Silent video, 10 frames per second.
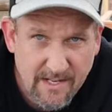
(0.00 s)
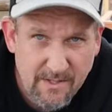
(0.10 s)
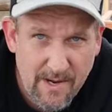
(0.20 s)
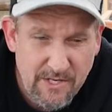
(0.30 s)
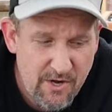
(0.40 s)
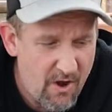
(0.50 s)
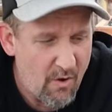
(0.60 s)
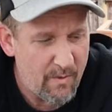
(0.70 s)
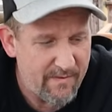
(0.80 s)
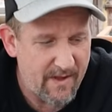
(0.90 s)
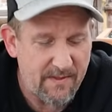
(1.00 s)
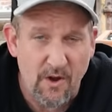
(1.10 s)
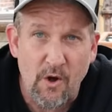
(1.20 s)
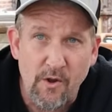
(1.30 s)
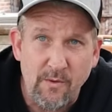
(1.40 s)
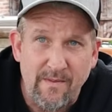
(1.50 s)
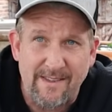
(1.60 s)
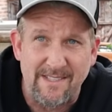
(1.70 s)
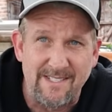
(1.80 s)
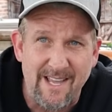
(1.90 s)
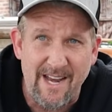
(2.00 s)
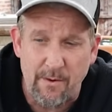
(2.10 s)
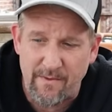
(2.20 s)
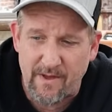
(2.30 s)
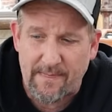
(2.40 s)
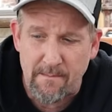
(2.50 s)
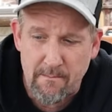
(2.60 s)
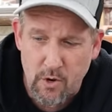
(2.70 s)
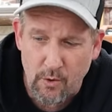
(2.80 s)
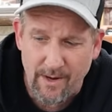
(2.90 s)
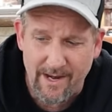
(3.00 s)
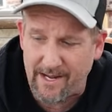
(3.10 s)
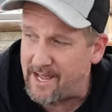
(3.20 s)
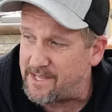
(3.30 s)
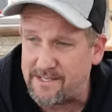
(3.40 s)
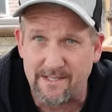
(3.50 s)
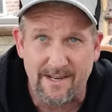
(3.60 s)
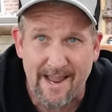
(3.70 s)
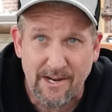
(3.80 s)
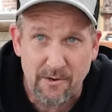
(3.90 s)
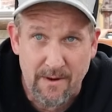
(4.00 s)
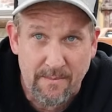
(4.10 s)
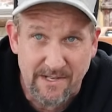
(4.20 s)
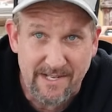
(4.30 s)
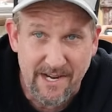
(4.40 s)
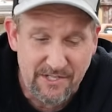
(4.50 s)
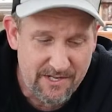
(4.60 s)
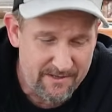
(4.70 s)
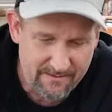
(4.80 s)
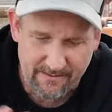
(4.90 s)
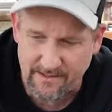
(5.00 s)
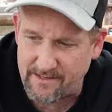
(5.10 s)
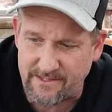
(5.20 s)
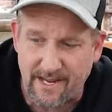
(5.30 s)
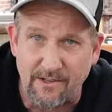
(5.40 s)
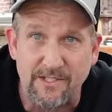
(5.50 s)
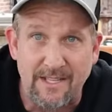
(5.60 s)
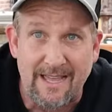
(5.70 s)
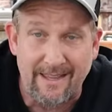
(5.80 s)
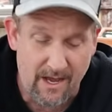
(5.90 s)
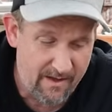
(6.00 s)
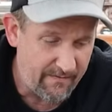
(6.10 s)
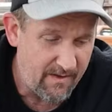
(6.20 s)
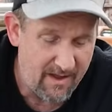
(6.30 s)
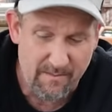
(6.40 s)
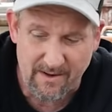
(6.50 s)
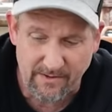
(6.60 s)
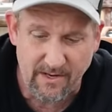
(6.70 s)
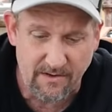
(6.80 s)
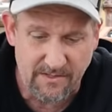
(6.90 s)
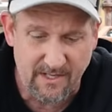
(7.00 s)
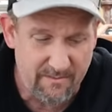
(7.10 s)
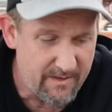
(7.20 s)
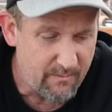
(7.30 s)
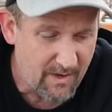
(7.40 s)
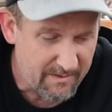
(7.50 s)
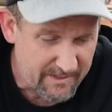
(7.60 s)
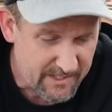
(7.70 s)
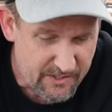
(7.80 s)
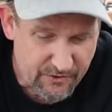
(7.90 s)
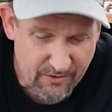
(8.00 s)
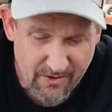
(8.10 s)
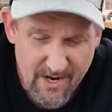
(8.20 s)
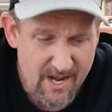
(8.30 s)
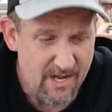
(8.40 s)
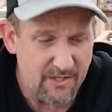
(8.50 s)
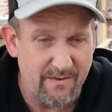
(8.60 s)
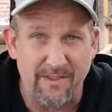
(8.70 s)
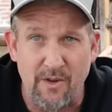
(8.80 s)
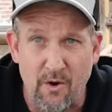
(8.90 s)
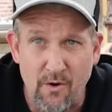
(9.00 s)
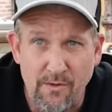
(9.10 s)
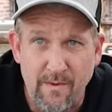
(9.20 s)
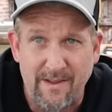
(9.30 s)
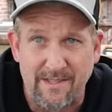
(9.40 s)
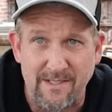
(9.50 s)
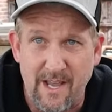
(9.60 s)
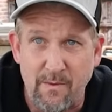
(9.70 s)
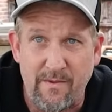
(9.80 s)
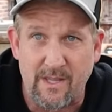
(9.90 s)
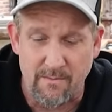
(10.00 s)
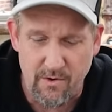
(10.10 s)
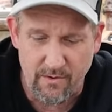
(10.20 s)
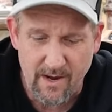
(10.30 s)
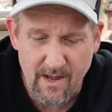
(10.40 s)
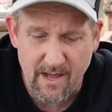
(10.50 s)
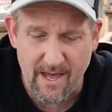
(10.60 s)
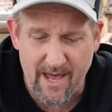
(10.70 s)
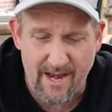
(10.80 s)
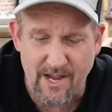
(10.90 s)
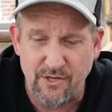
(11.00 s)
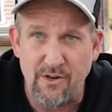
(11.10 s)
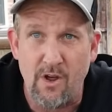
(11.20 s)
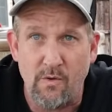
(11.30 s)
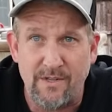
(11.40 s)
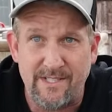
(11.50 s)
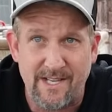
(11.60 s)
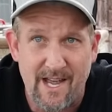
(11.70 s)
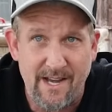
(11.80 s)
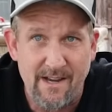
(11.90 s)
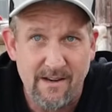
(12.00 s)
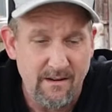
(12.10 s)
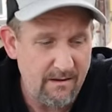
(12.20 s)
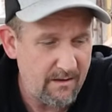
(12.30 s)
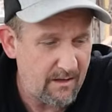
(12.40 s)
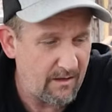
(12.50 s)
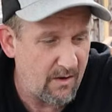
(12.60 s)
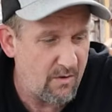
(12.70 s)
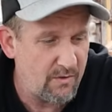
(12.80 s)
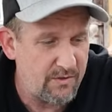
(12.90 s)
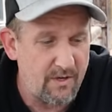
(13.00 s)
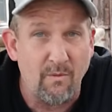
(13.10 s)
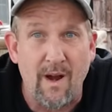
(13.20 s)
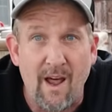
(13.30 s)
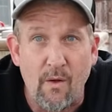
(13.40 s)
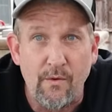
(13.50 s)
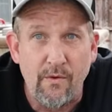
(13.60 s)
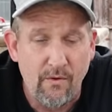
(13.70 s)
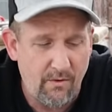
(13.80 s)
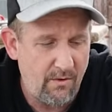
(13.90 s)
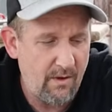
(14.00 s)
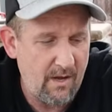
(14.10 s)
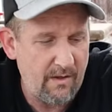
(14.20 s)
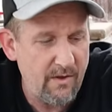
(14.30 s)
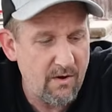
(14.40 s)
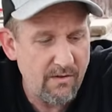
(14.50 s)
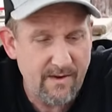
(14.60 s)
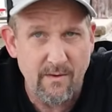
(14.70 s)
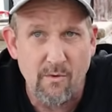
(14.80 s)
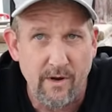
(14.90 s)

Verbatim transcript: right, so as you know, we've got the Earth, we've got the sun, and we've got the moon. And again, this isn't an accurate representation. The scale's slightly off, uh, but everything else is going to be what I'm going to say is true. So we've got the Earth, we've got the sun, we've got the moon. And as you know, the sun goes around uh, the Earth. Every